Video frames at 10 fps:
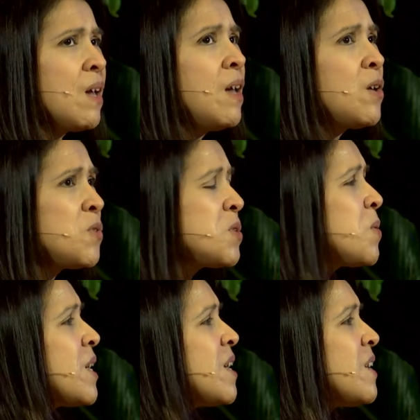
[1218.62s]
it
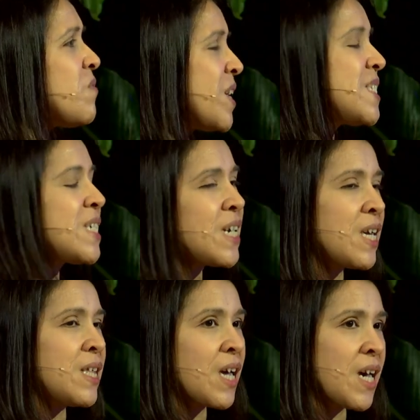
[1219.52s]
also investing
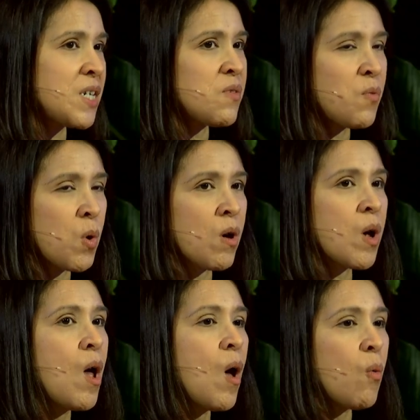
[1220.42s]
in the kind of work
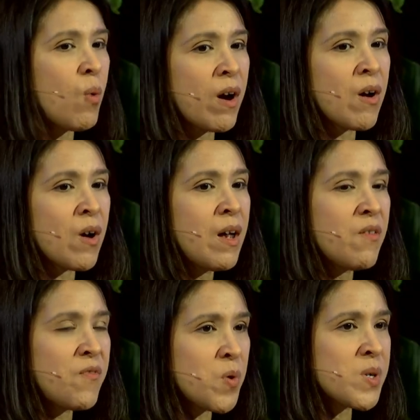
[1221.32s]
where
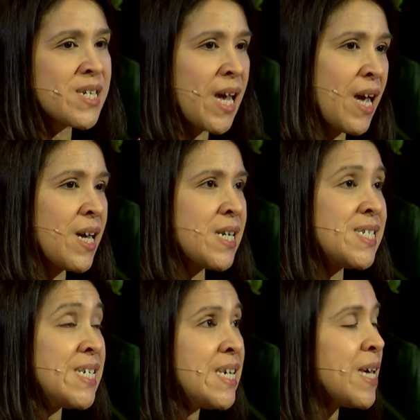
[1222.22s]
folks can
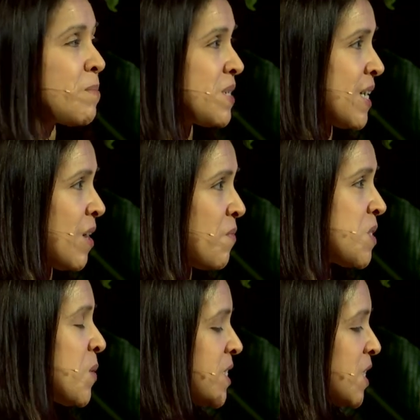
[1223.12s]
see
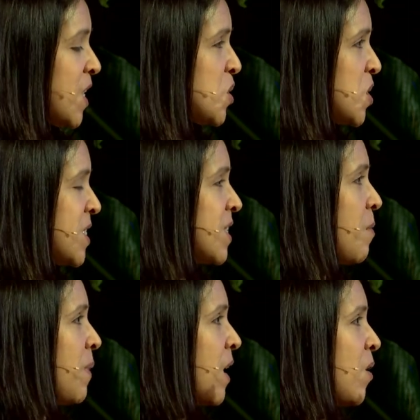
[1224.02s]
themselves. So it's not just
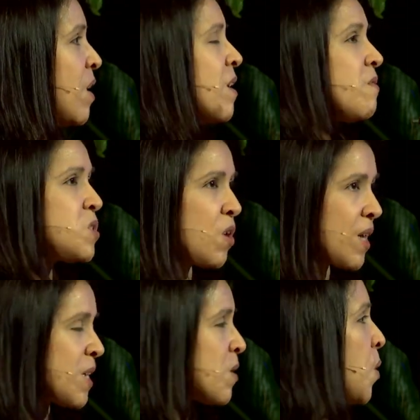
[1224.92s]
about
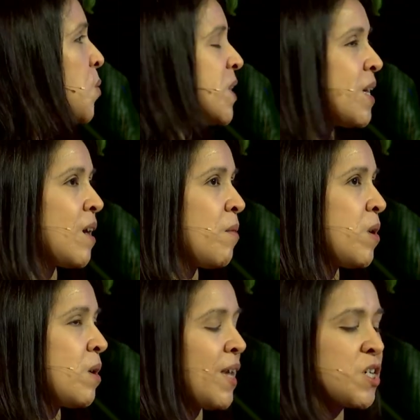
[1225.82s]
talking only
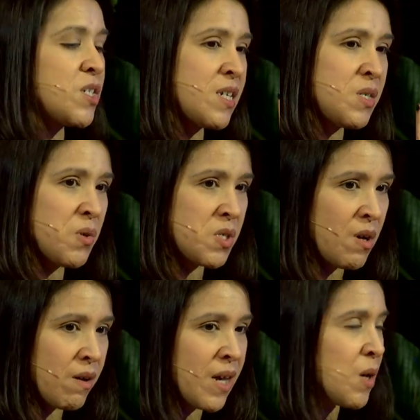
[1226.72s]
about elections or
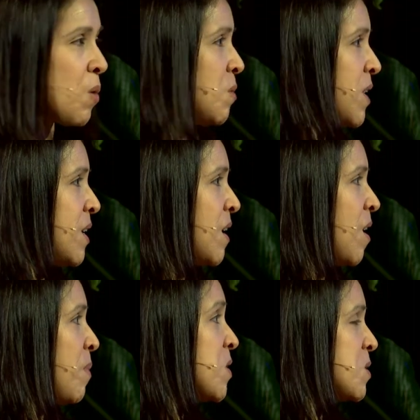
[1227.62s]
talking only
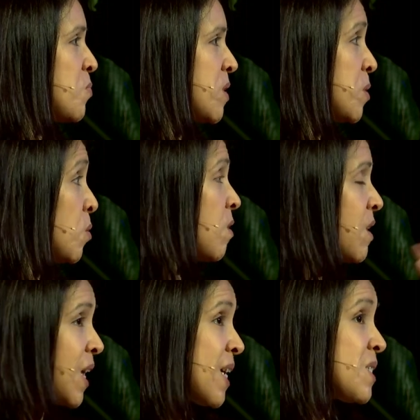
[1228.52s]
about Supreme
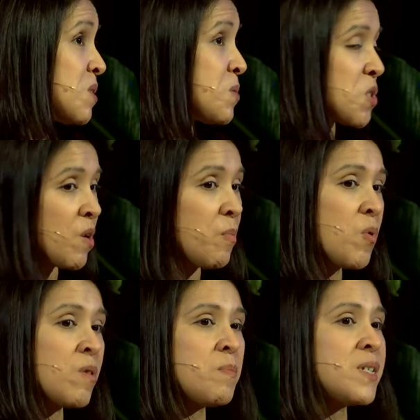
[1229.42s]
Court cases, which are
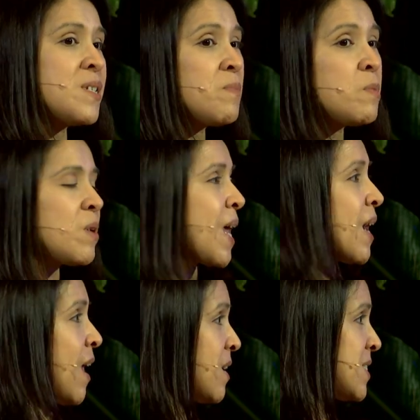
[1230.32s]
important, but some people can't
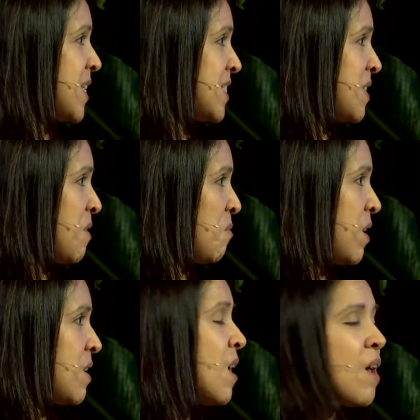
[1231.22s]
access that, right?